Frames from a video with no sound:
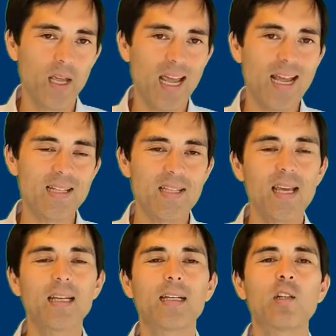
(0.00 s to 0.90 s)
And
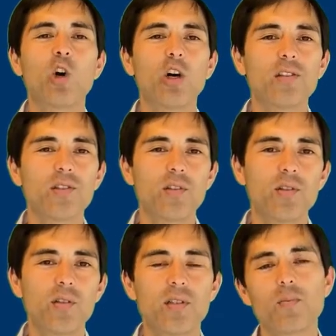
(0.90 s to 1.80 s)
second,
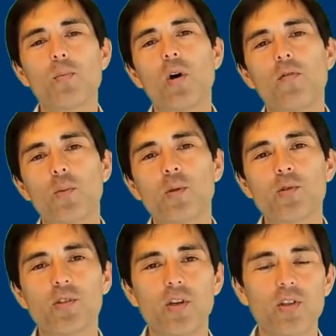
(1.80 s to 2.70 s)
also, it's more from a
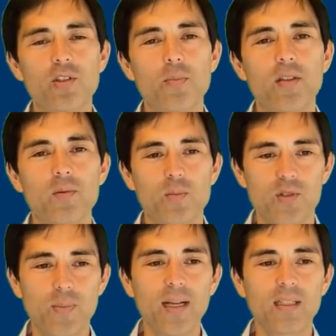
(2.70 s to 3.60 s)
research method
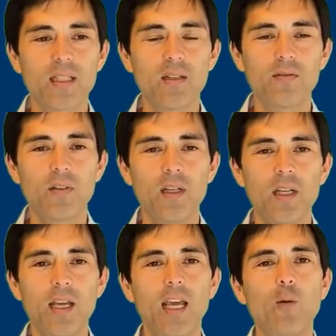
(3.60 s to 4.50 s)
perspective,
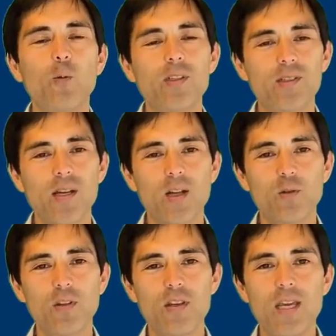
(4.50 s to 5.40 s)
if we start
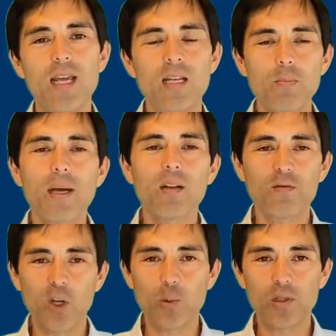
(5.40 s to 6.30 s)
with the independent
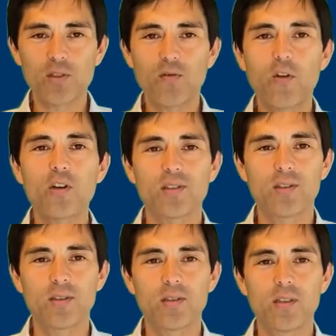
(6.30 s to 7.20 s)
variables
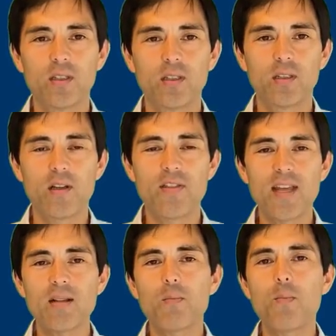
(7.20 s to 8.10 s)
first,
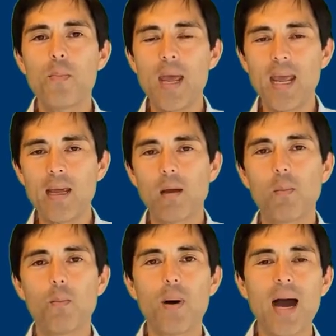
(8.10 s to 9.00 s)
that may
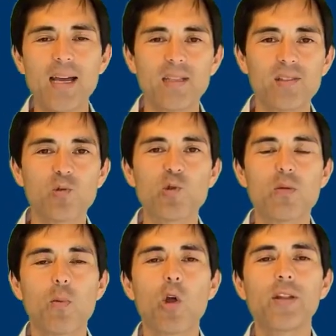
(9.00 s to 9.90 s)
bias
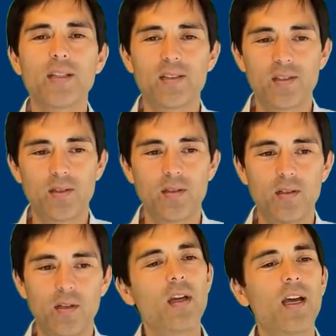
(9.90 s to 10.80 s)
respondents.
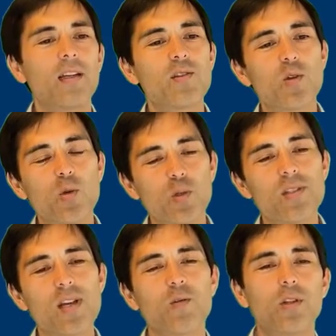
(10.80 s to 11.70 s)
So you would
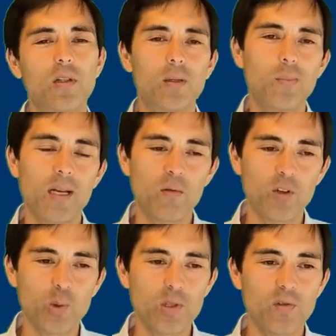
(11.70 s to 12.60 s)
start with dependent
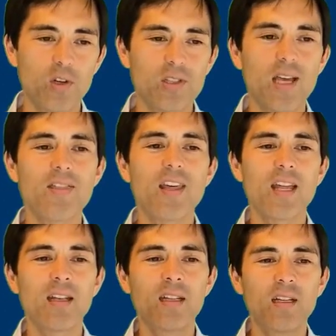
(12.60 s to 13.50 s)
variables first, and
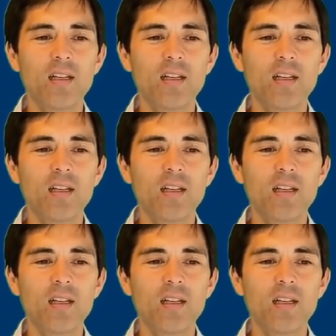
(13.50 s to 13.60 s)
then